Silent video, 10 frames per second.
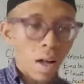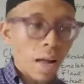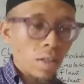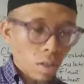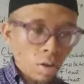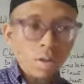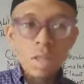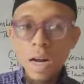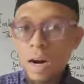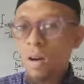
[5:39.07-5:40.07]
And you
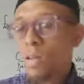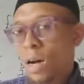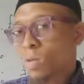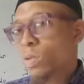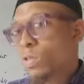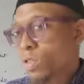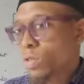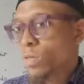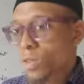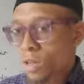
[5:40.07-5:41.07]
know there are other ones
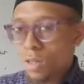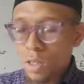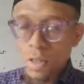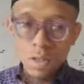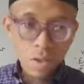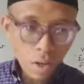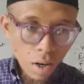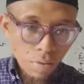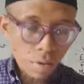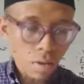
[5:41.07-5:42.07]
you studied
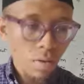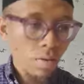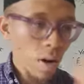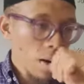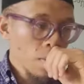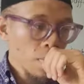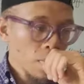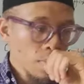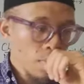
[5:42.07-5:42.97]
yourselves, right?